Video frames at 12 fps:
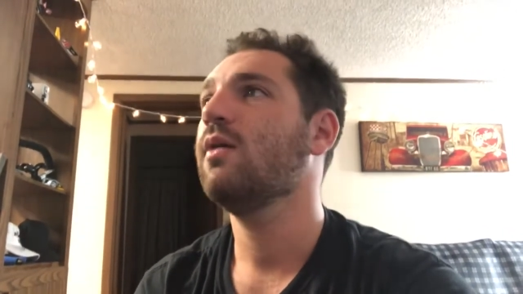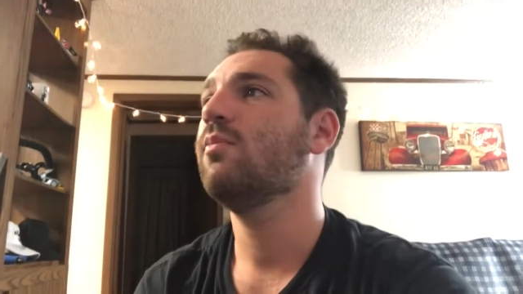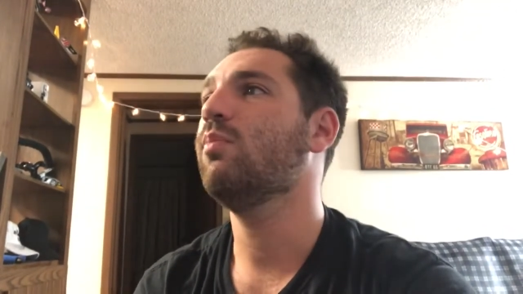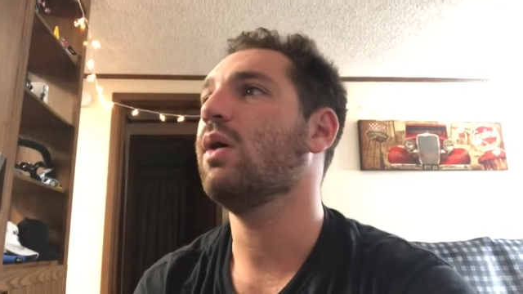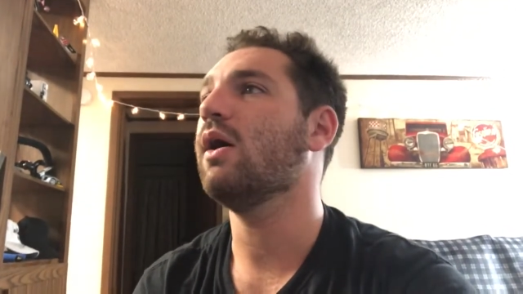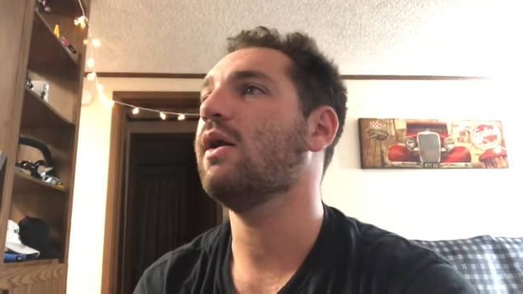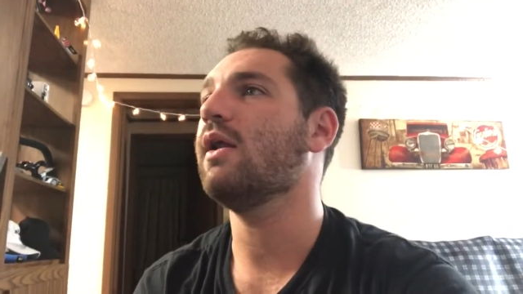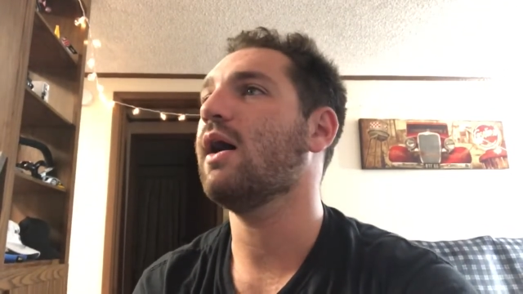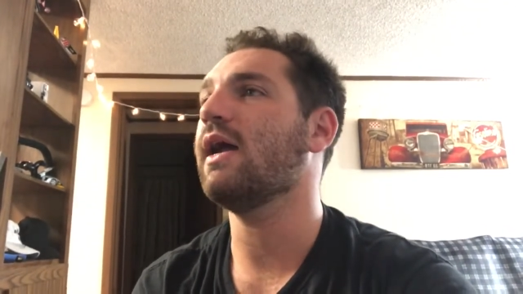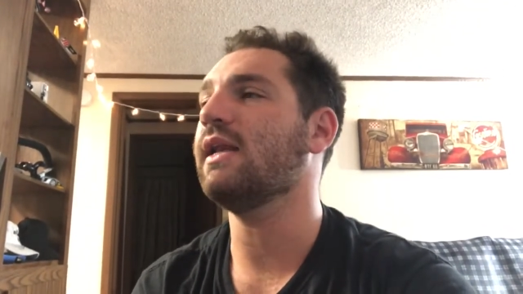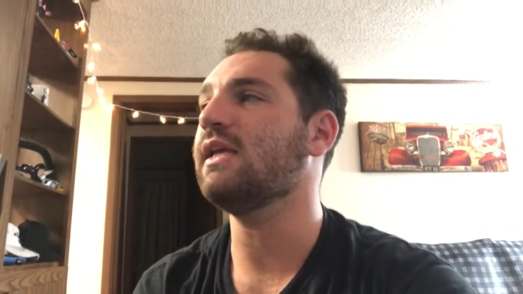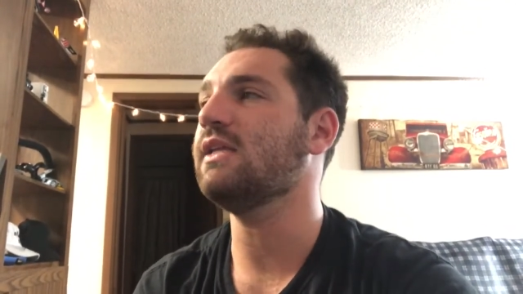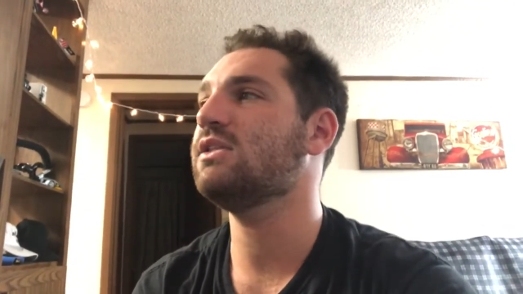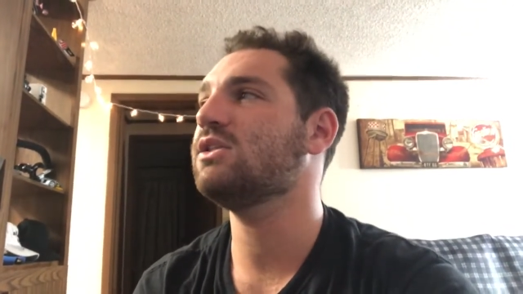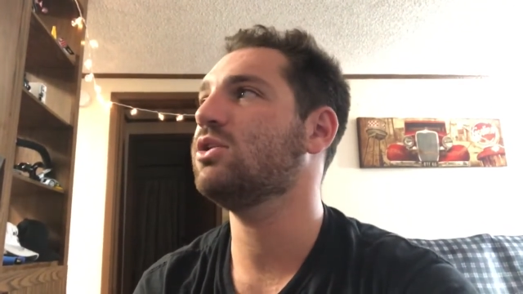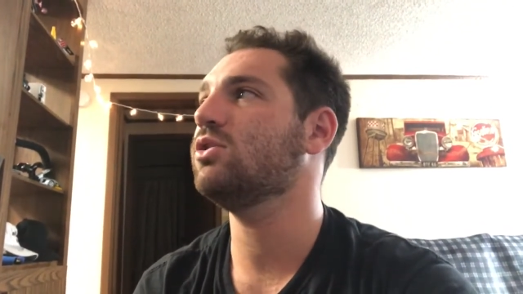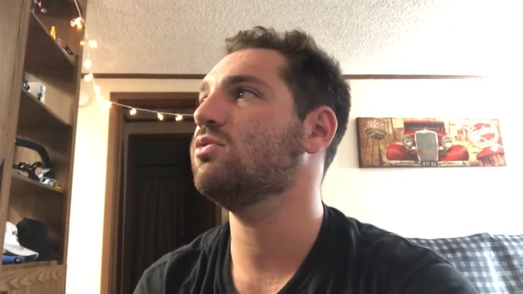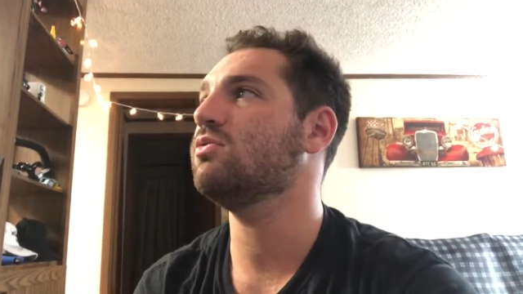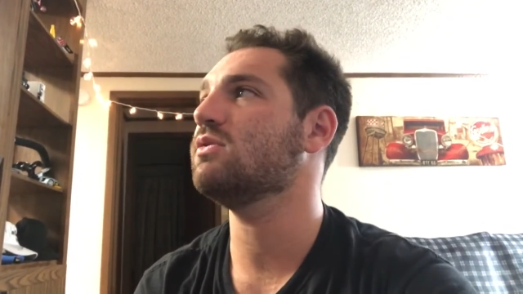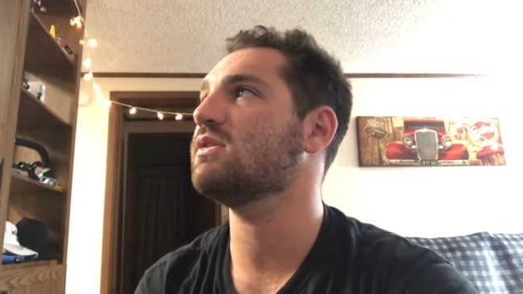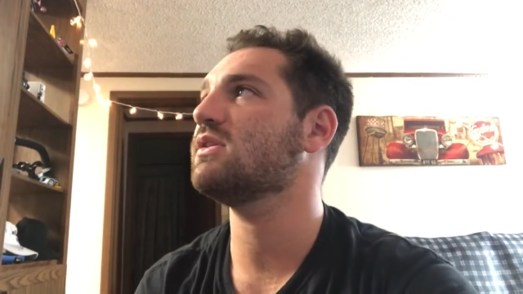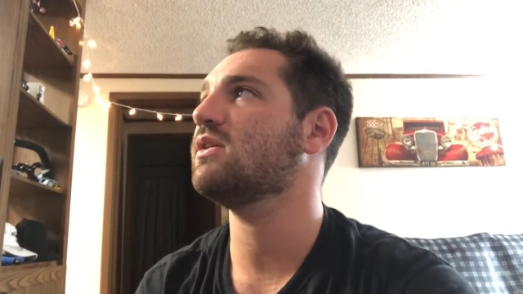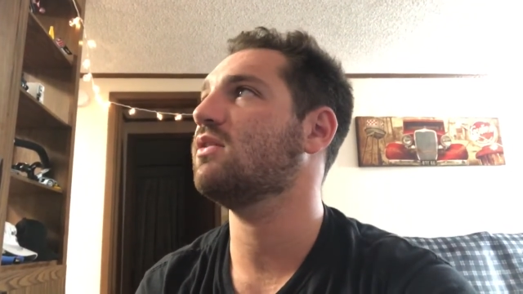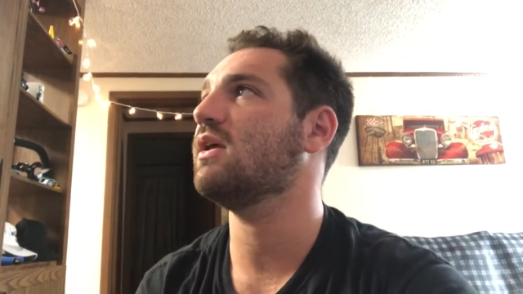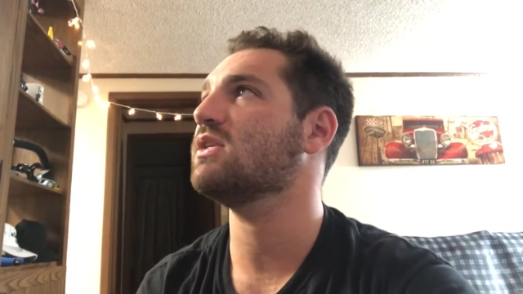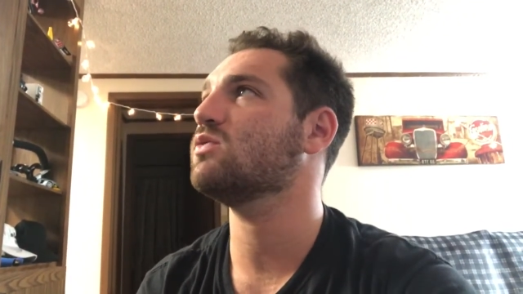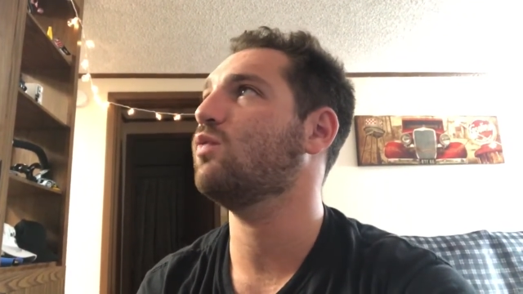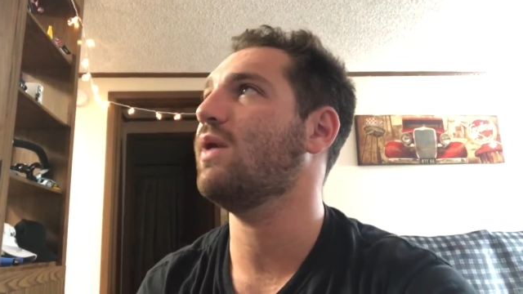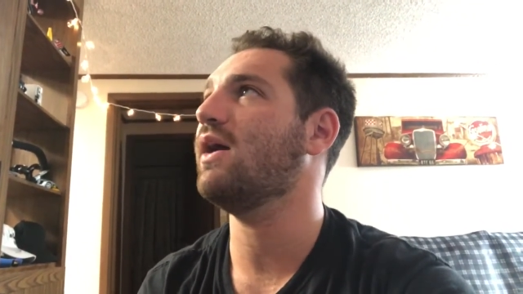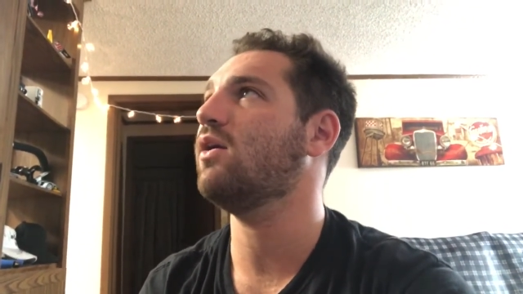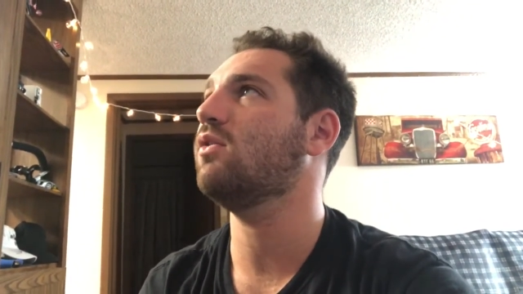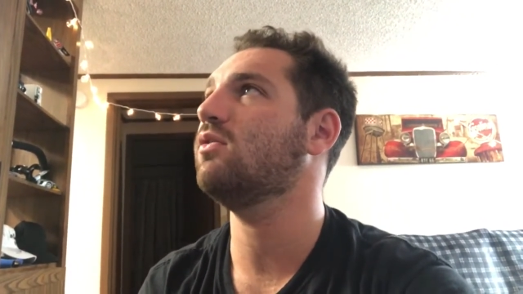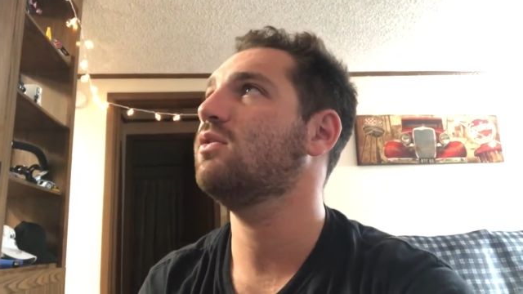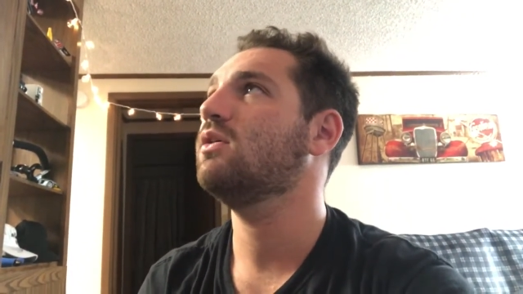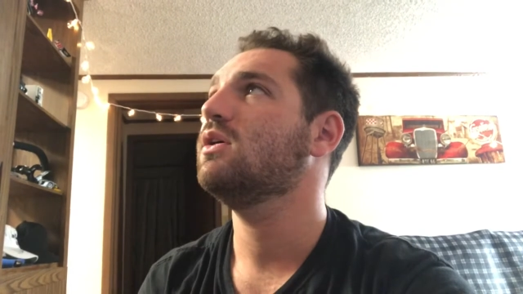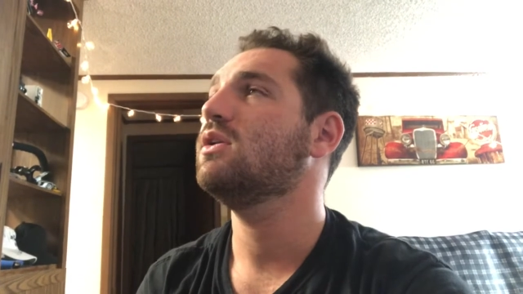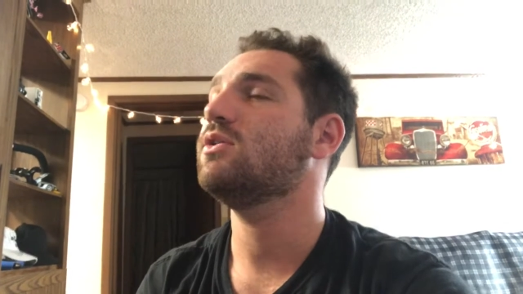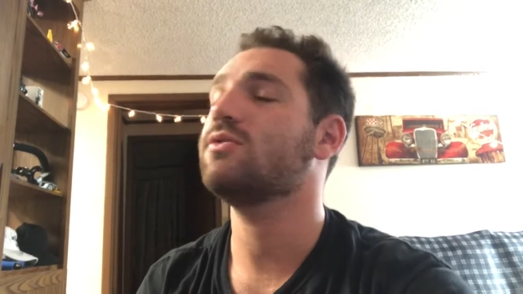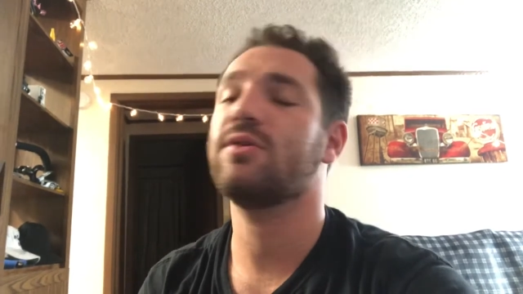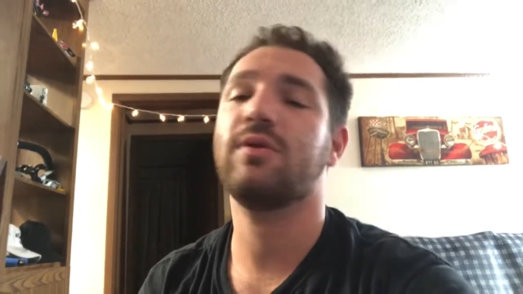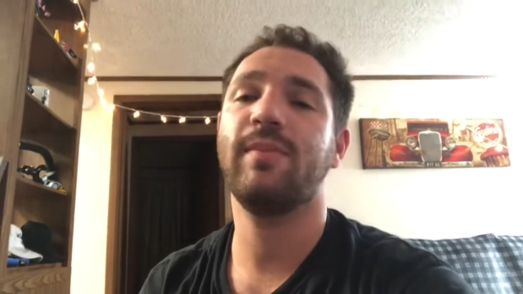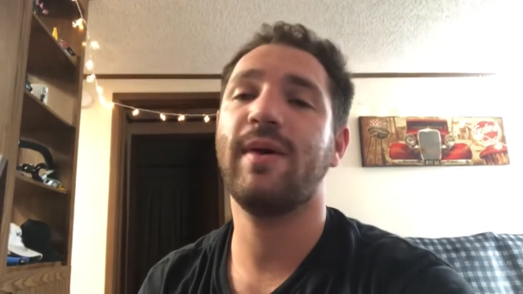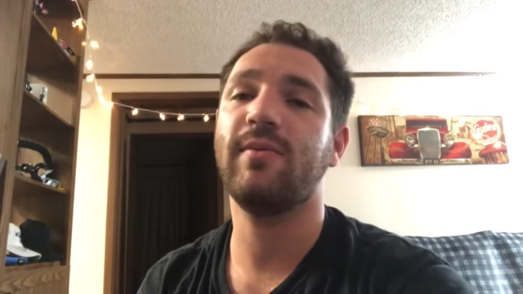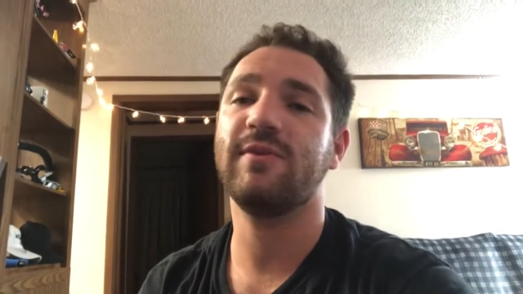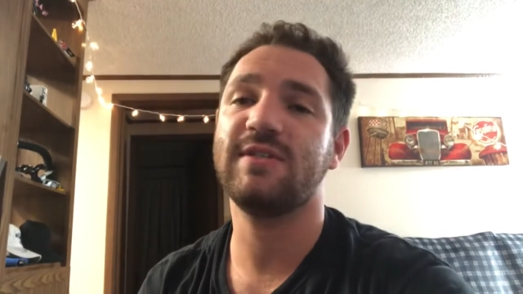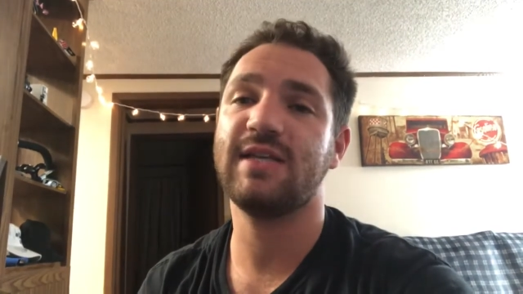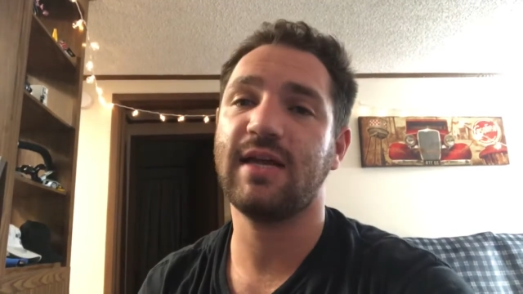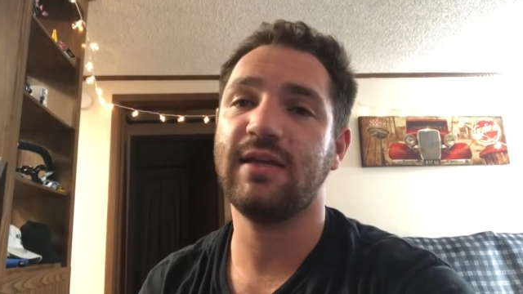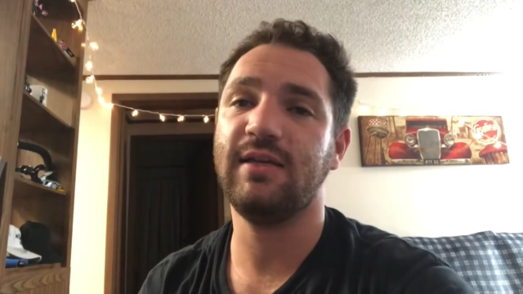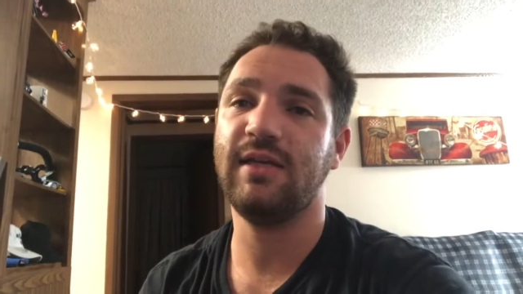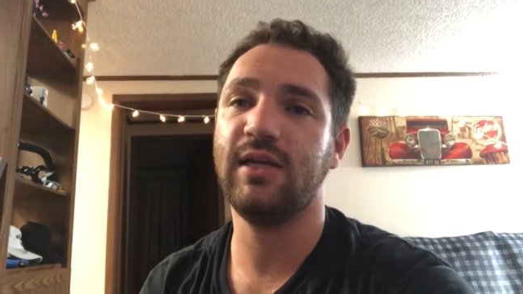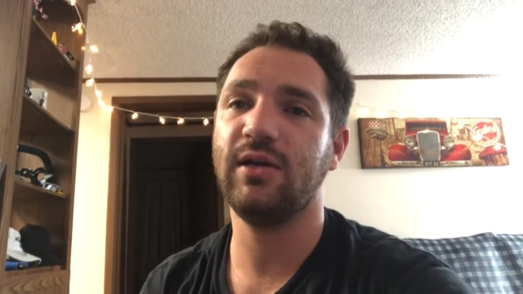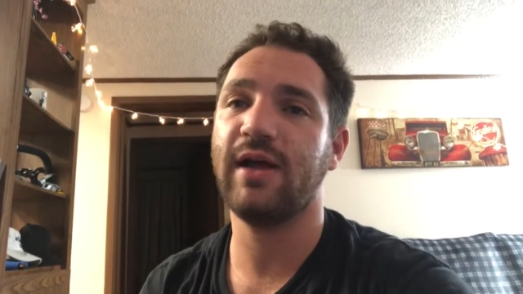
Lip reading: But I need to still as well do something about second gear.